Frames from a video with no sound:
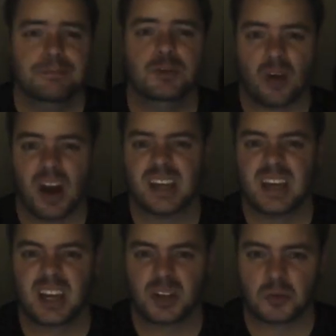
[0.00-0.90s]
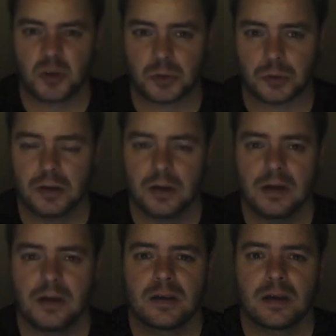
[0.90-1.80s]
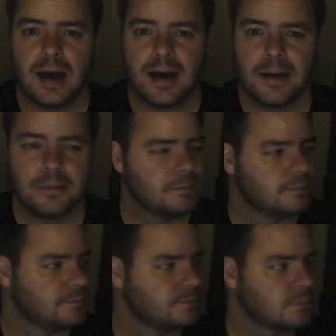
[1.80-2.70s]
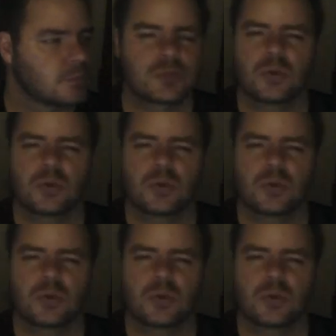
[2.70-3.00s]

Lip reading: grey kangaroo, because